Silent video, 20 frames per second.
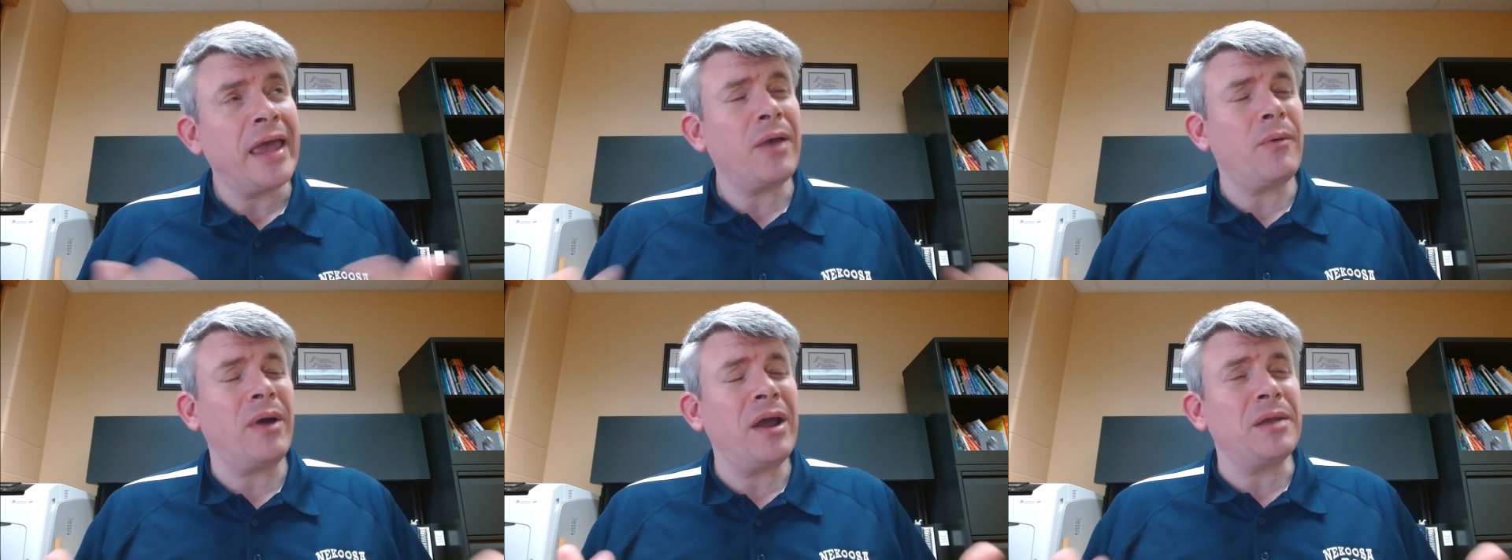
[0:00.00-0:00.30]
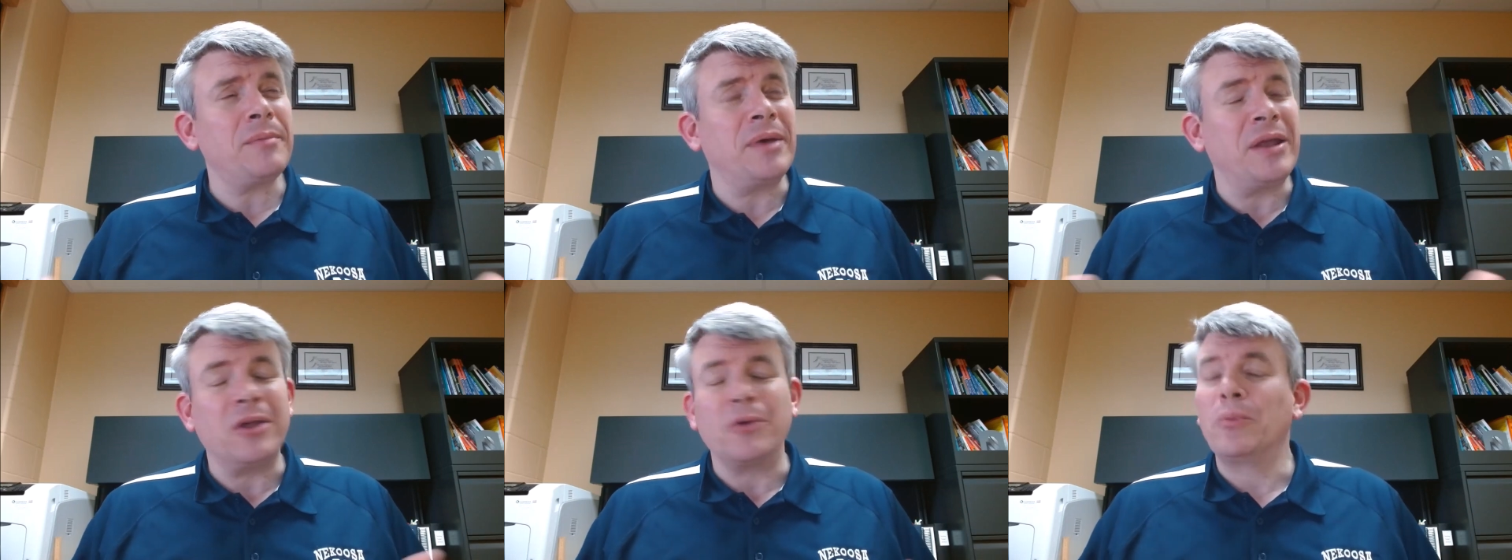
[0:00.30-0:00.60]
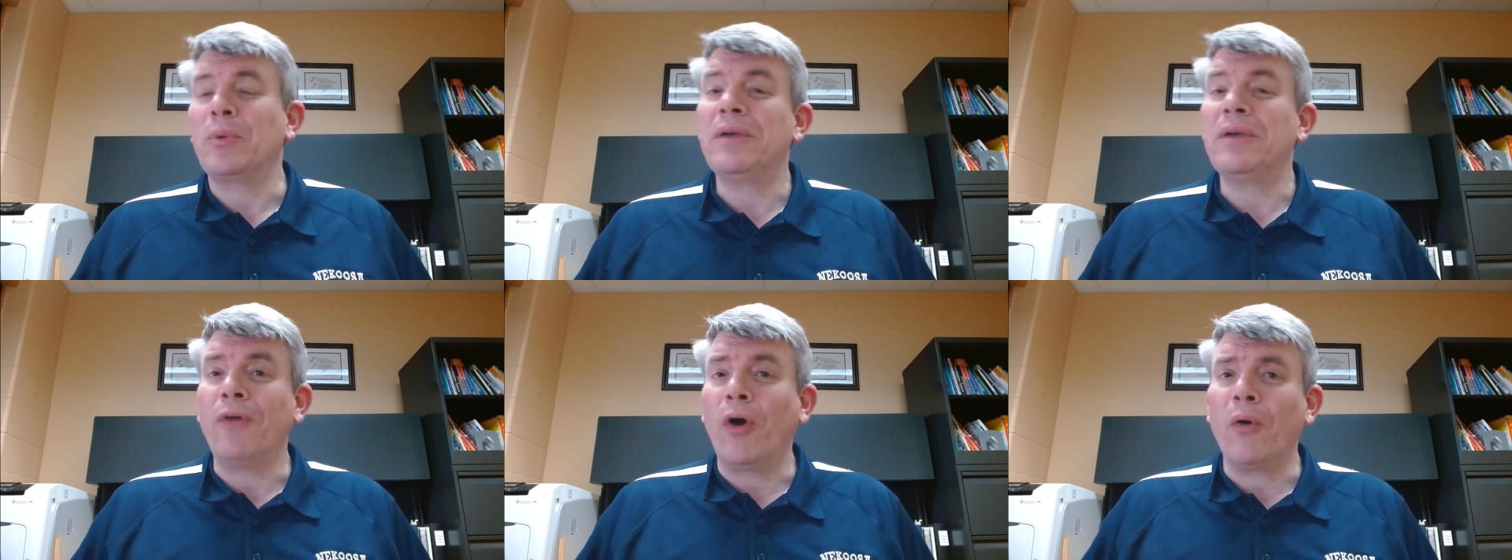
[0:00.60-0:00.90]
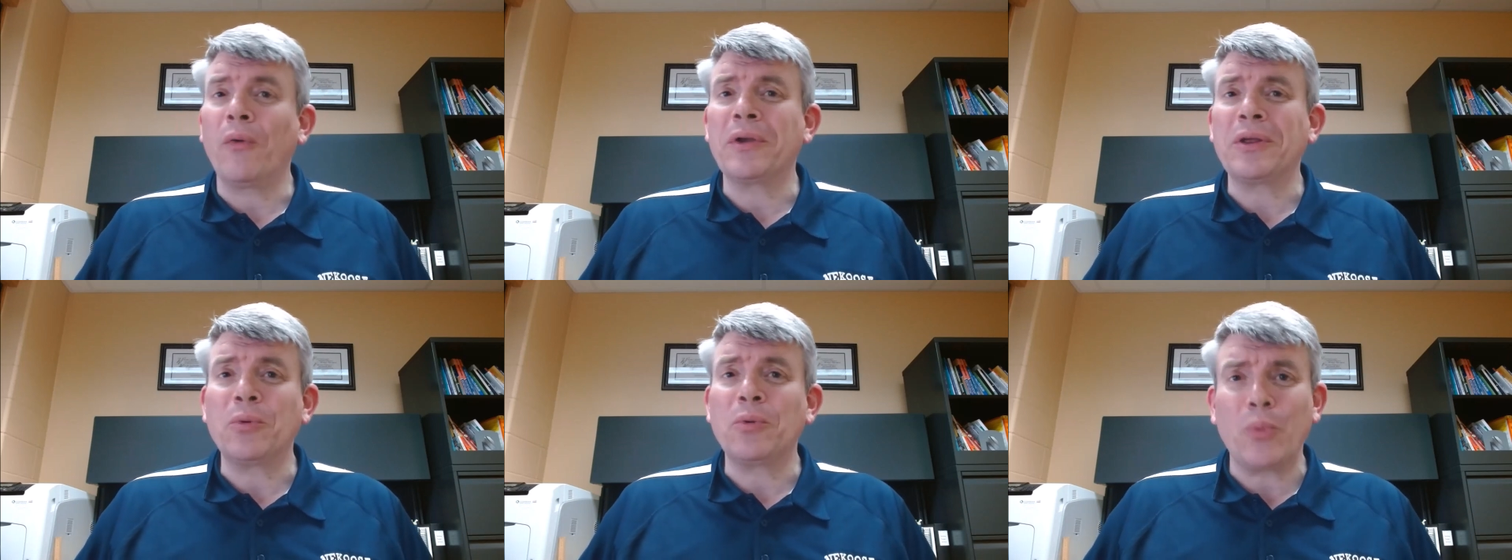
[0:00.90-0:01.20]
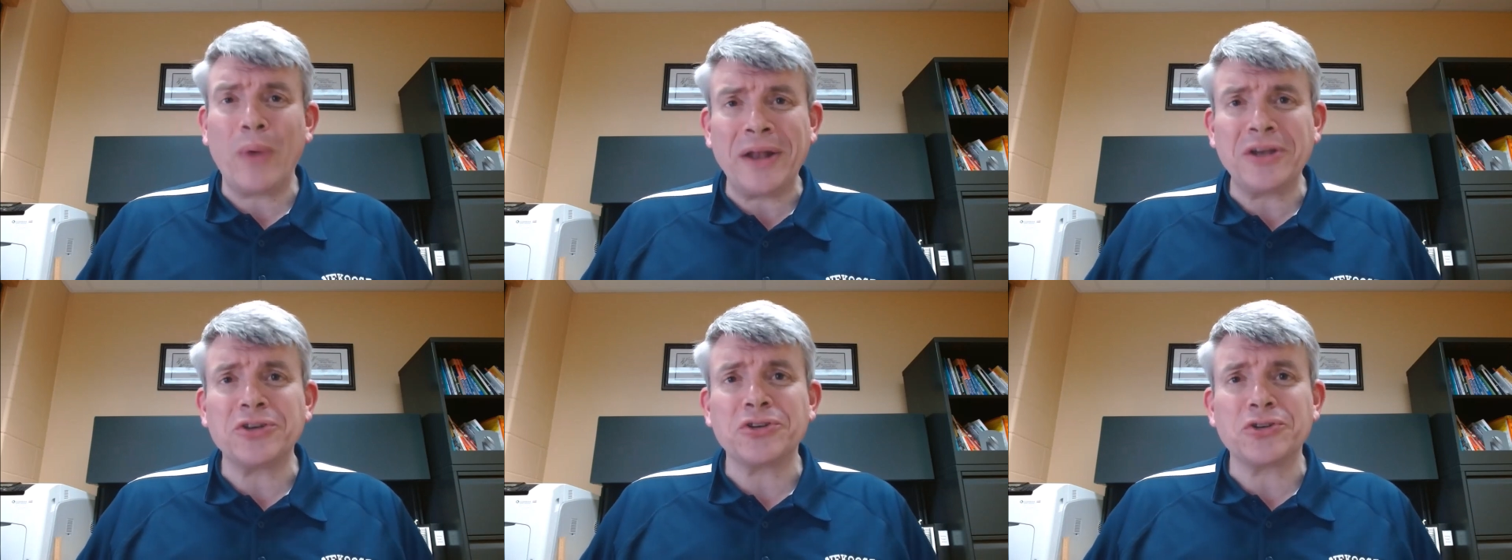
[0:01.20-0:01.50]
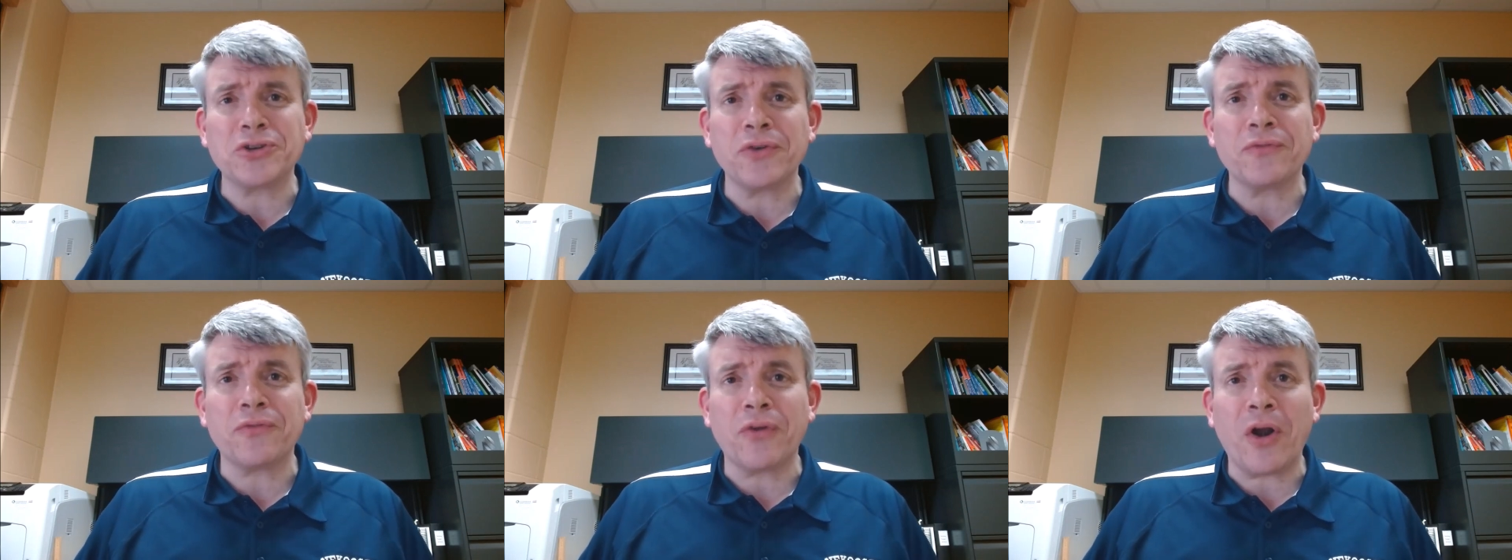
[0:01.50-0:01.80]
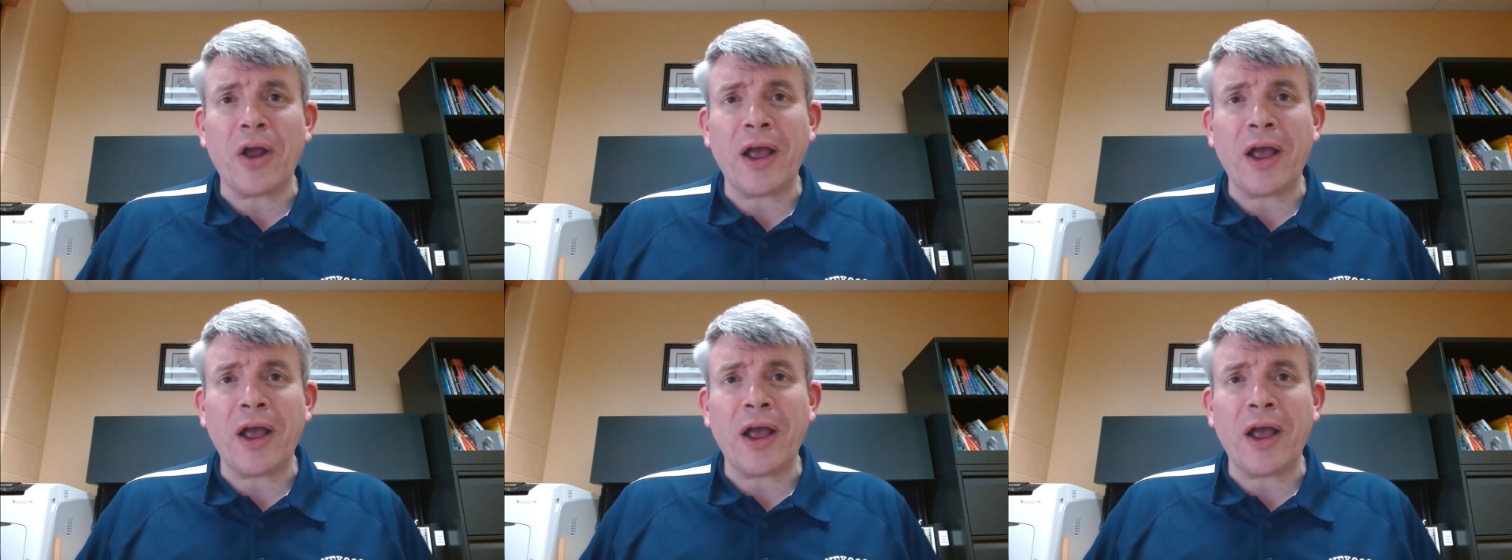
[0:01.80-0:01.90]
hey, wait a minute, we've already registered for